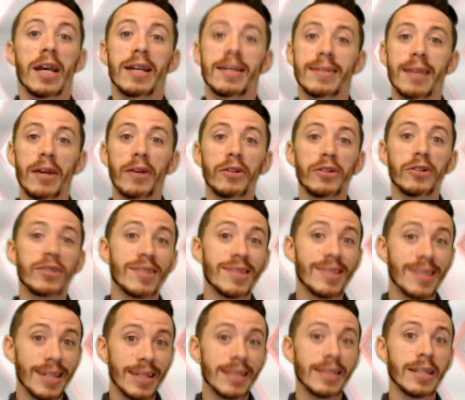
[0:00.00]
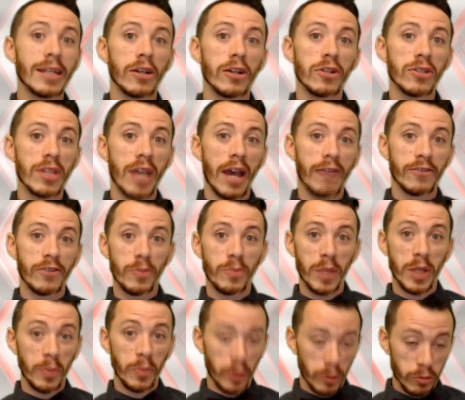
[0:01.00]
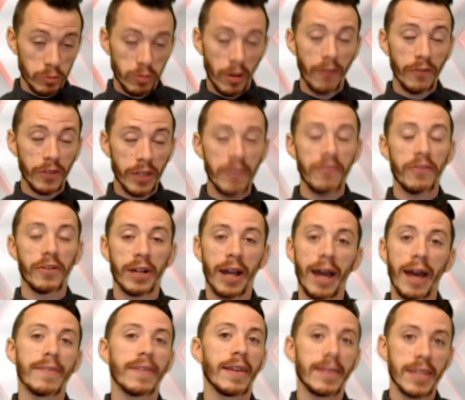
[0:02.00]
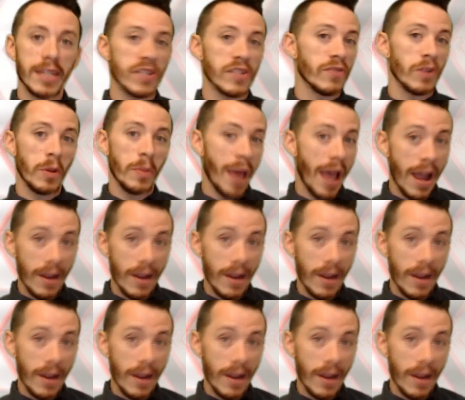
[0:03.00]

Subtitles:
centered 6 years after people roughly forgot that this film